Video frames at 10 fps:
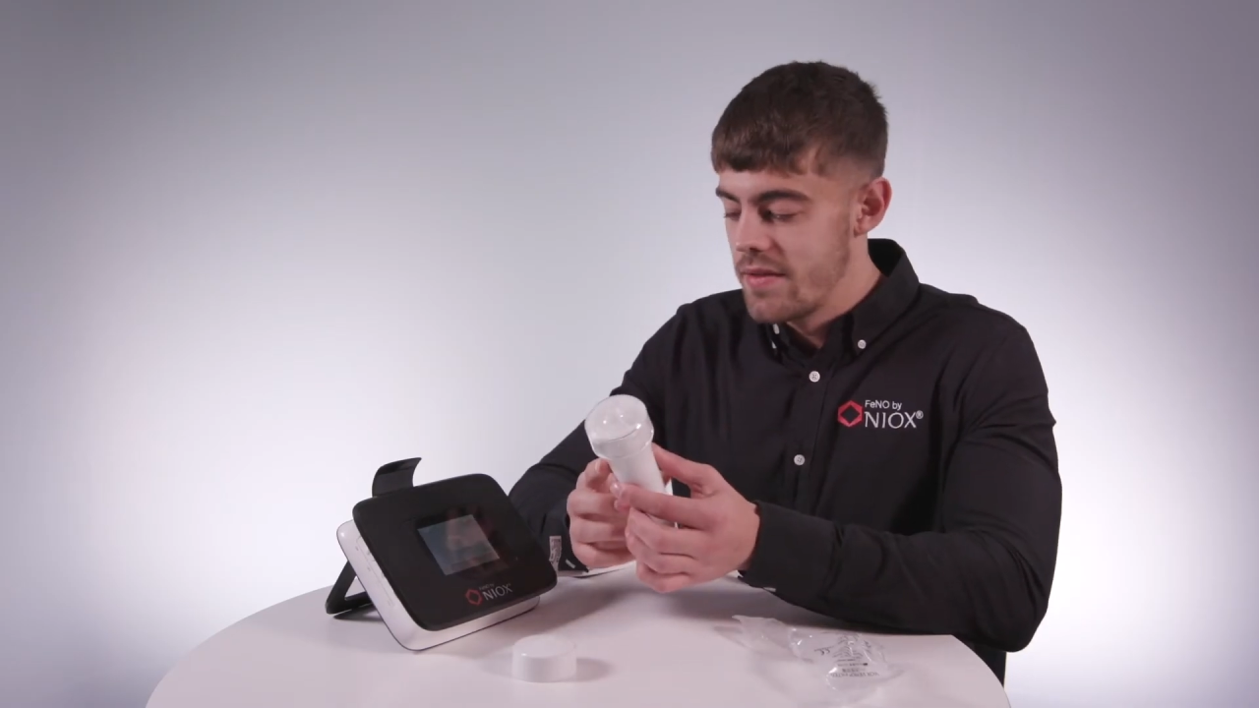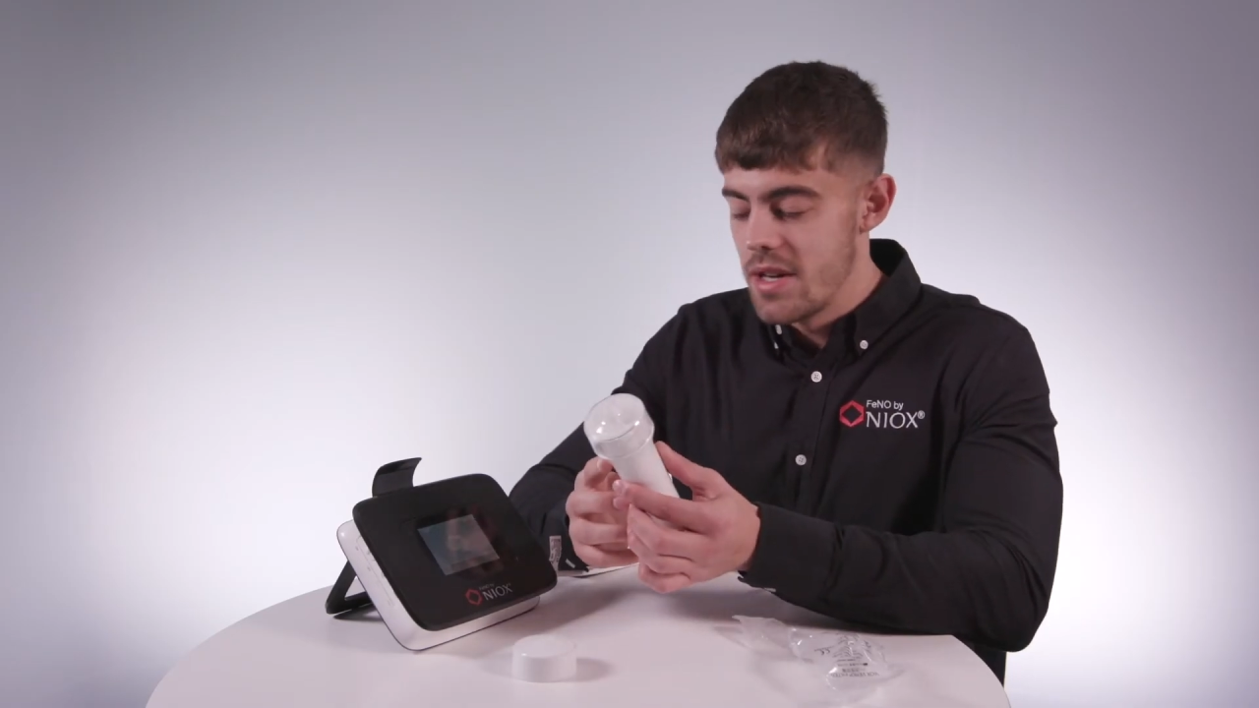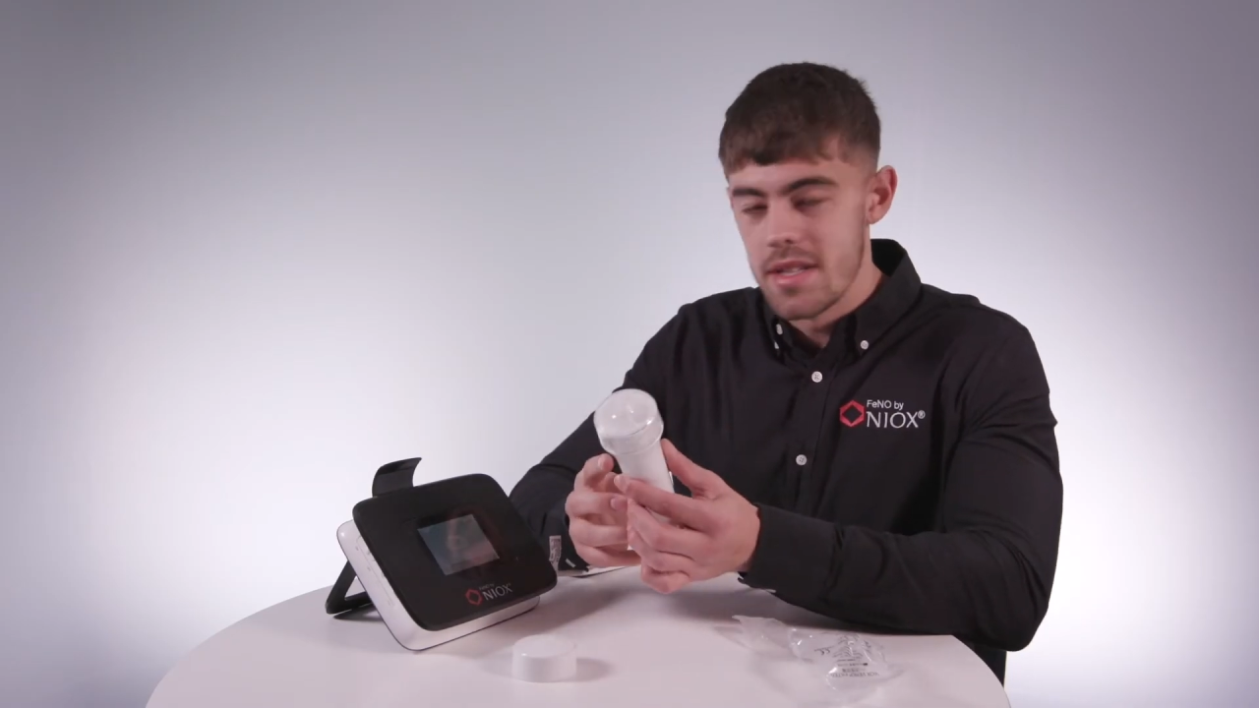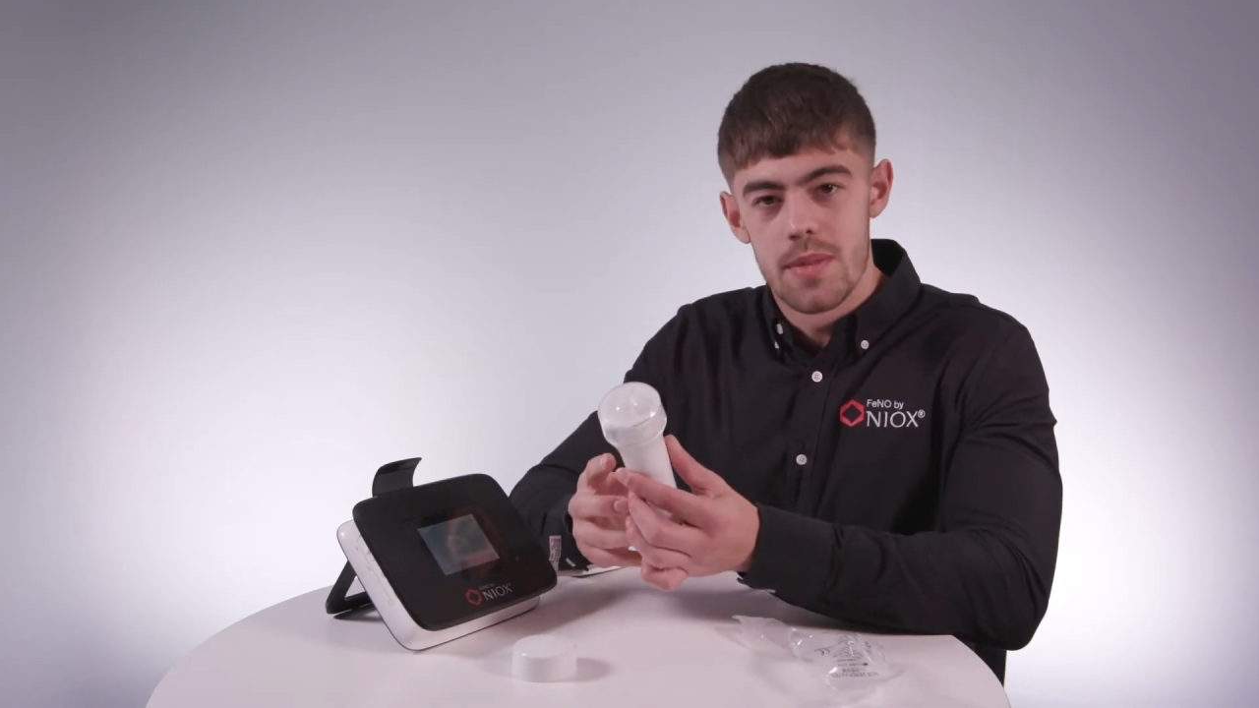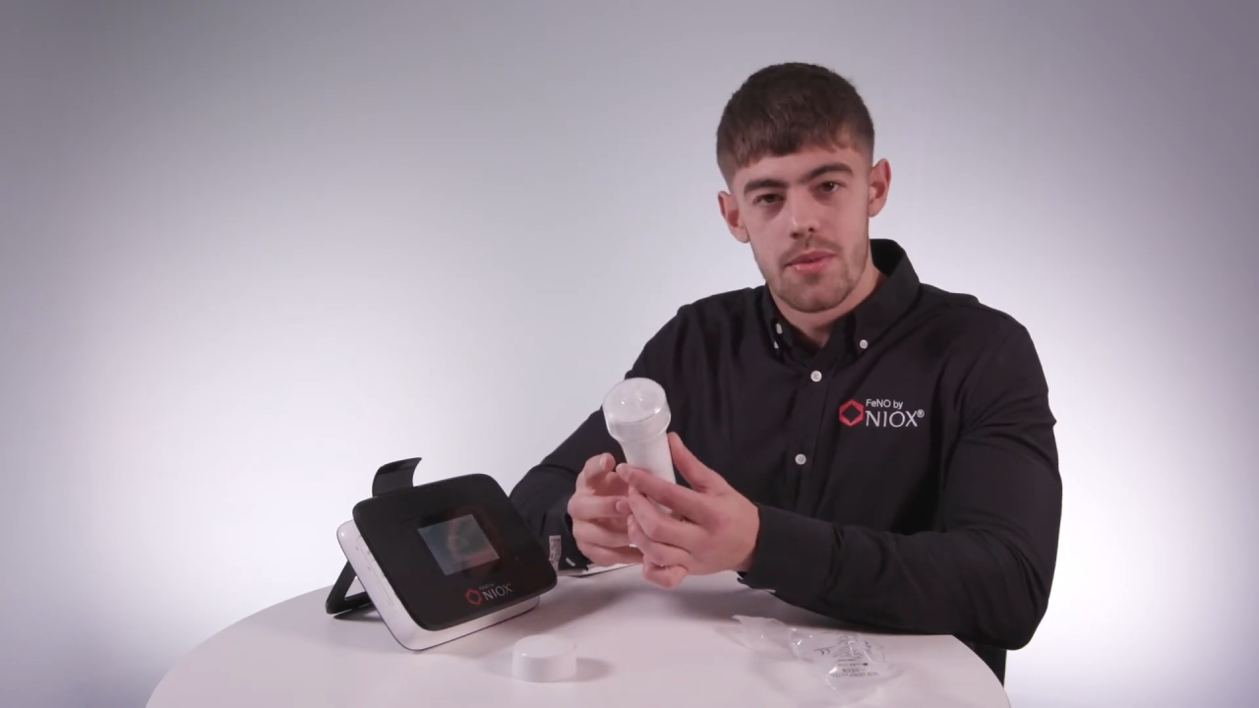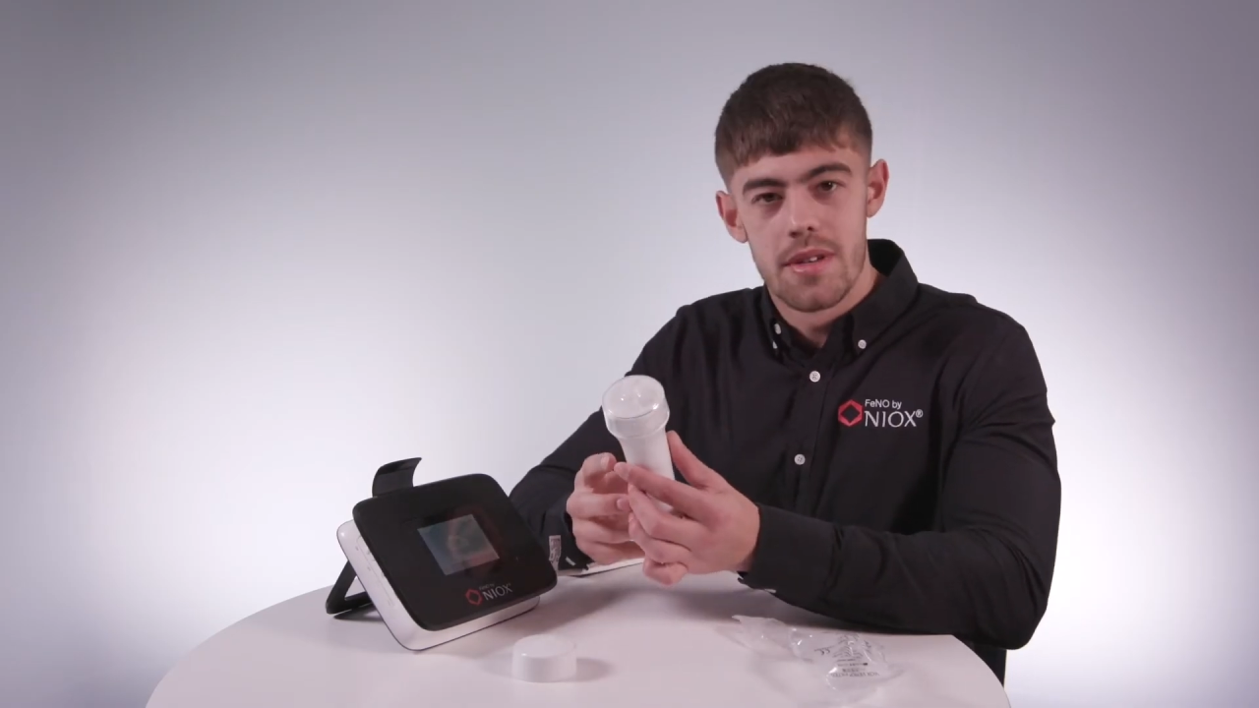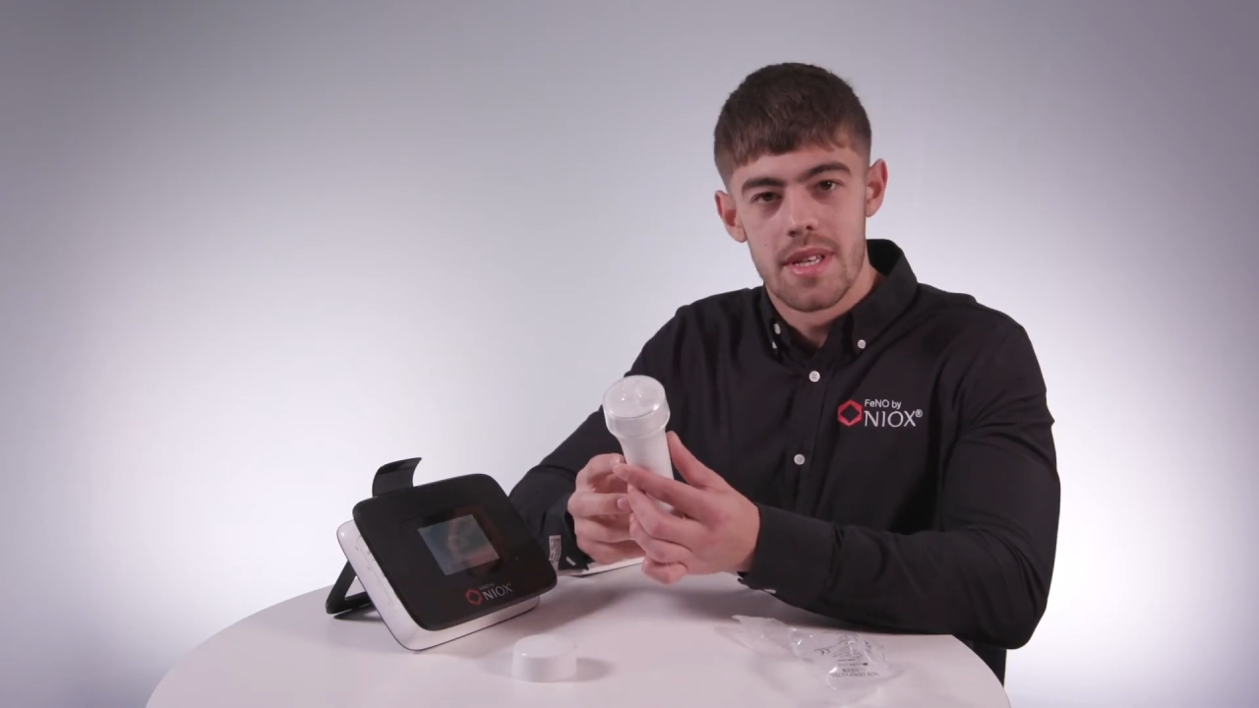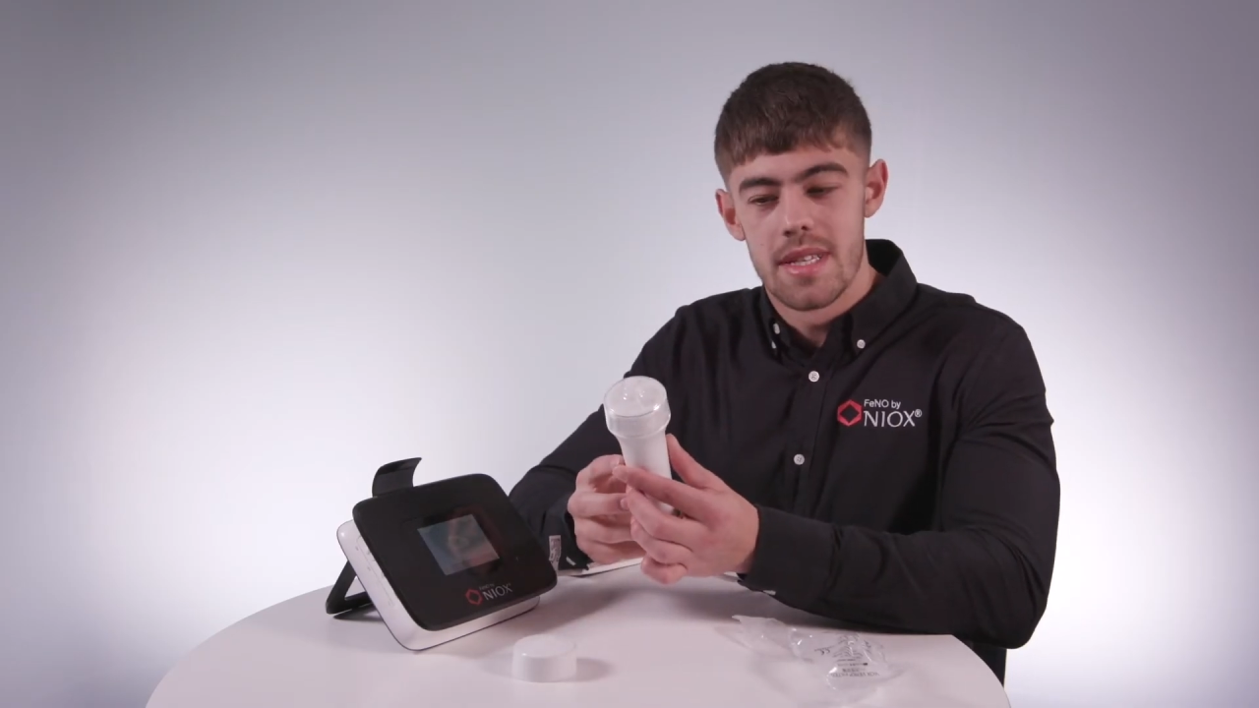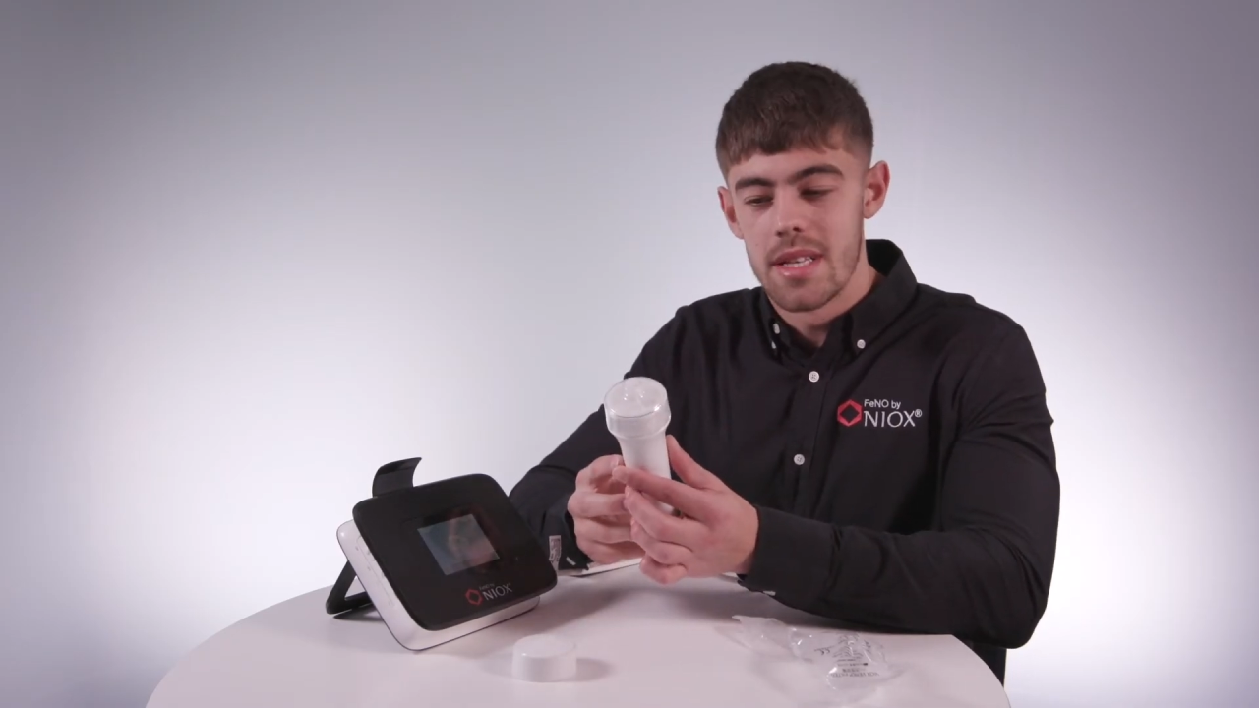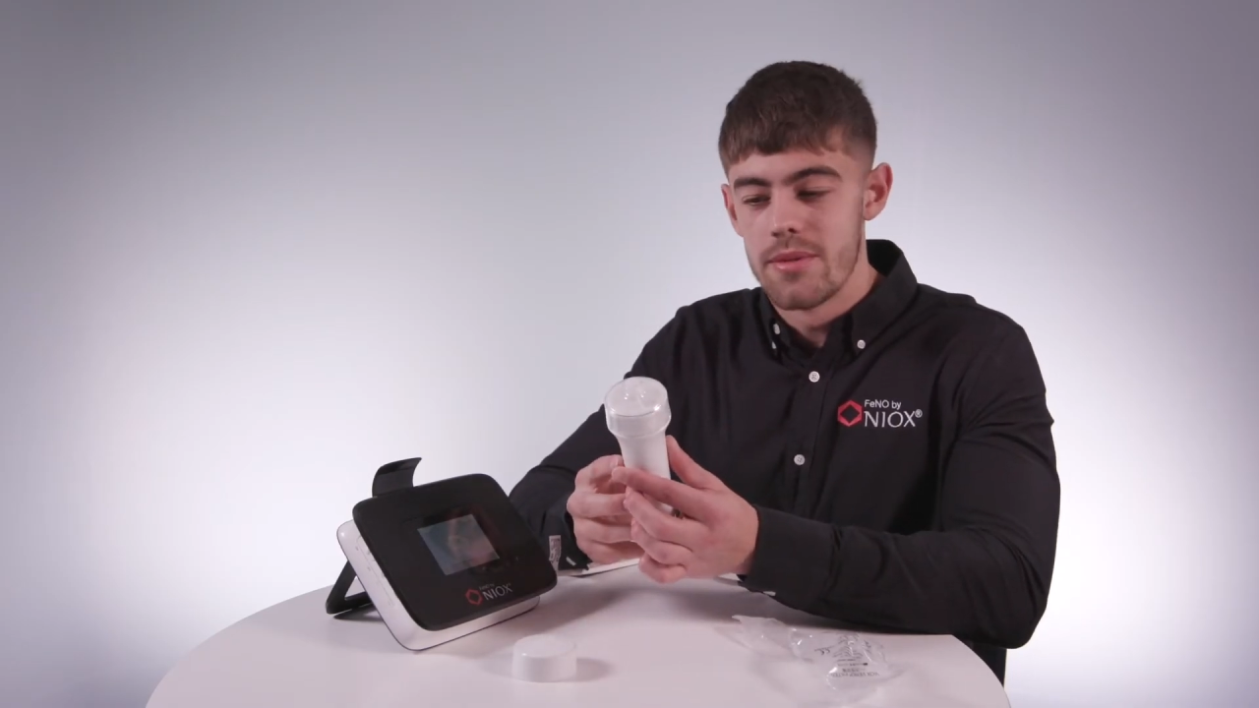device is processing